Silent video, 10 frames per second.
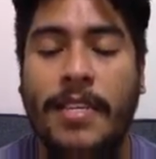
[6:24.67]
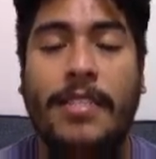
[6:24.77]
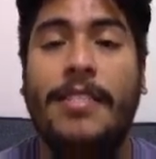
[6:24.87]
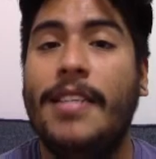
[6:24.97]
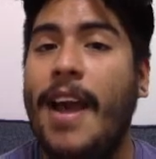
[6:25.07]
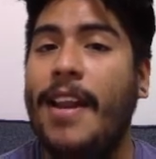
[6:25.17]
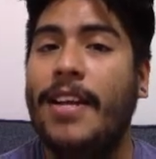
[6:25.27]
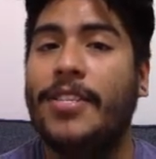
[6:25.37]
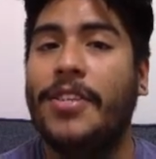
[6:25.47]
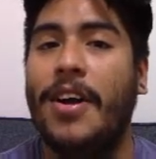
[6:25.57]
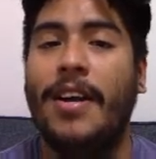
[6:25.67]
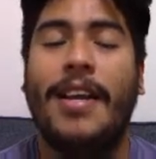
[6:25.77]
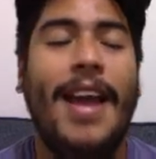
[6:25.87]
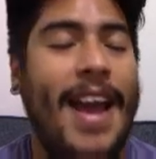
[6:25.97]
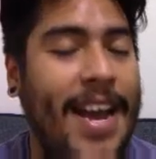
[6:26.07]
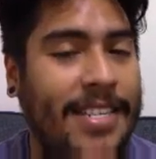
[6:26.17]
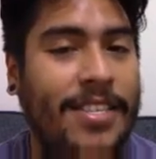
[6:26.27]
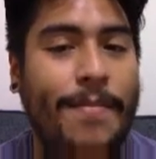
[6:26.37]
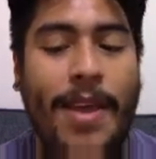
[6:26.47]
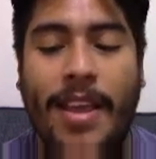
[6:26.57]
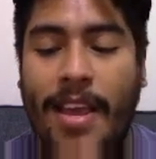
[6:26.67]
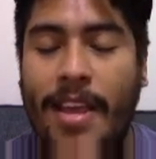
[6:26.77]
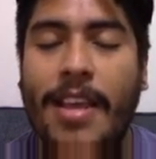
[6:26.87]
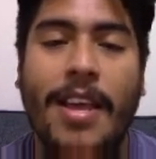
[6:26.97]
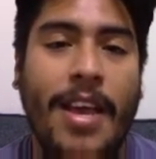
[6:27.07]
Static Shock has to make it.